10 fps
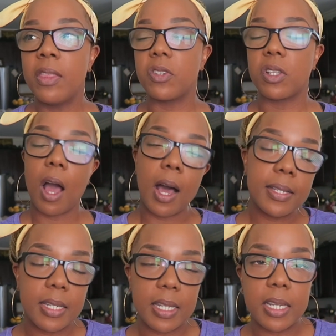There's a
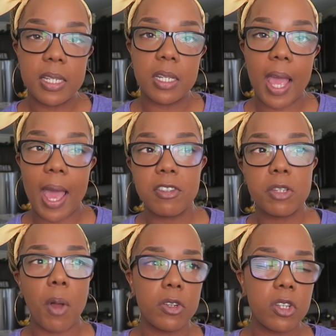constant need to have
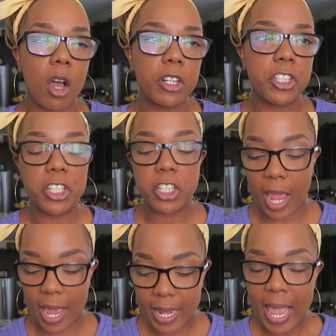small talk, chit
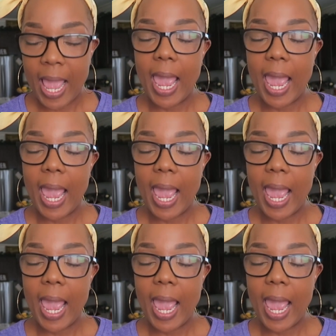chat.